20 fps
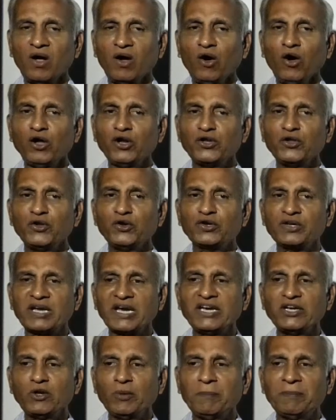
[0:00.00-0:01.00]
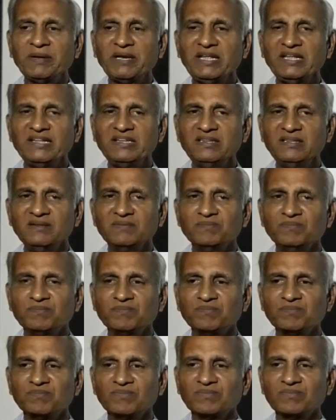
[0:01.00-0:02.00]
or you try to breathe,
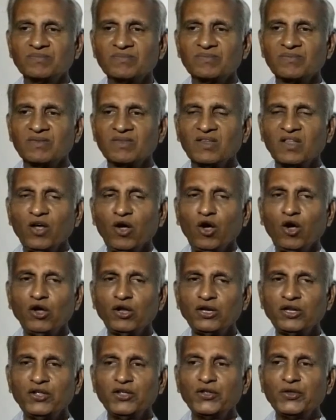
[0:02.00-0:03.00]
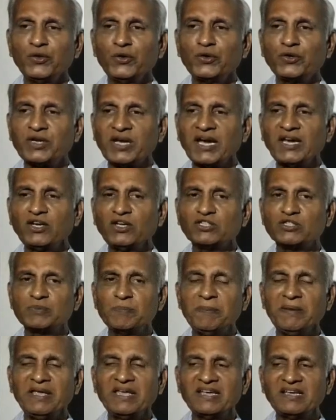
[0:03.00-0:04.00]
or you try to
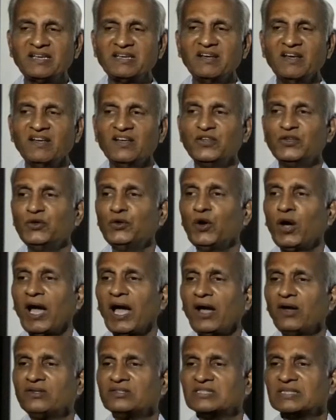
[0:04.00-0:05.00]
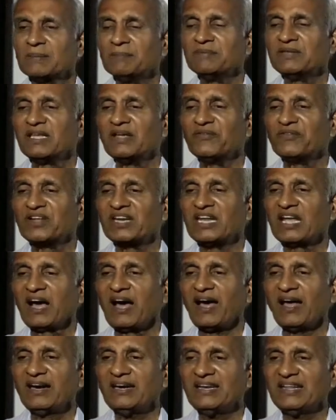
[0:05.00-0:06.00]
speak. You have something very
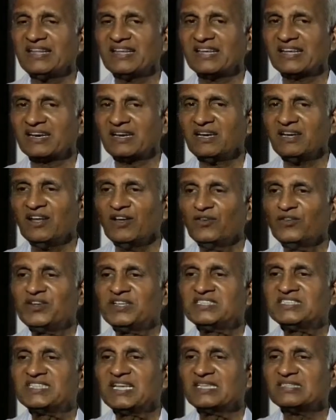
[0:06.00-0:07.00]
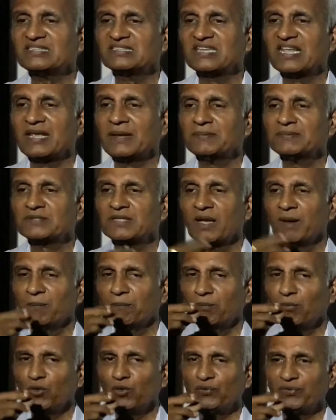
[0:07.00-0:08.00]
hard here which just keeps
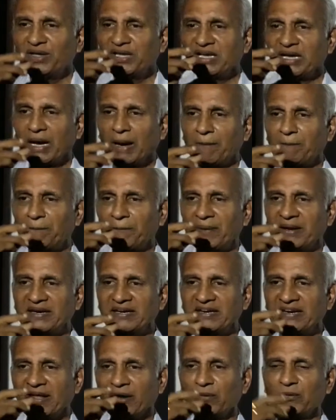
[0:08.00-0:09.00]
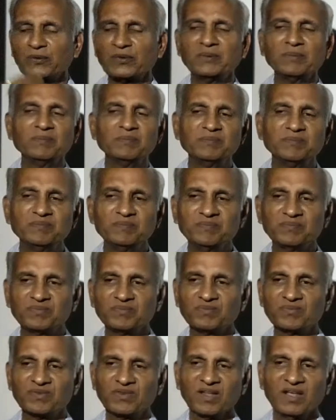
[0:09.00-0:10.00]
moving up and down.
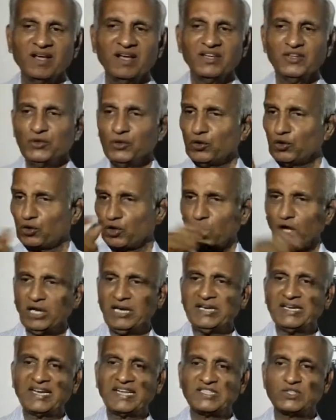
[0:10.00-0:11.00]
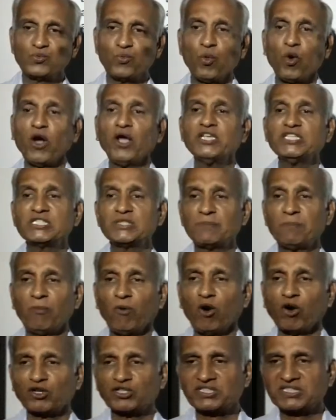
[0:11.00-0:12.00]
You call it as voice
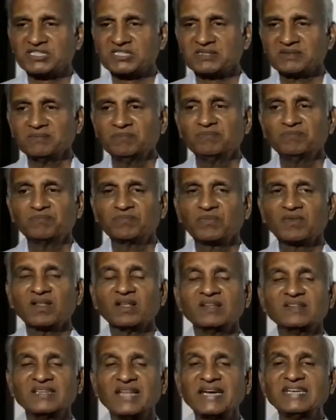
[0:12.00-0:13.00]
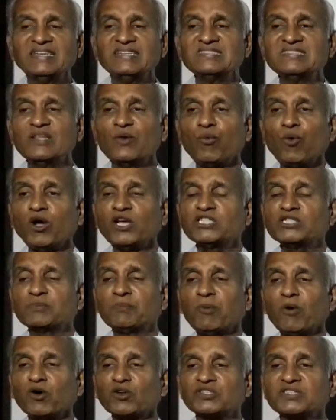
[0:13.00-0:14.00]
box. That is the voice
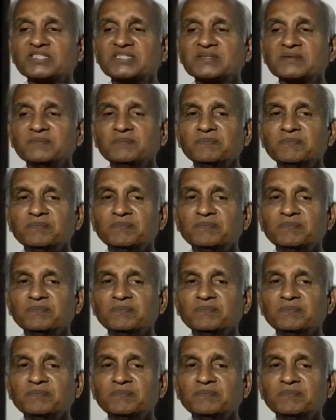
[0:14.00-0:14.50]
box.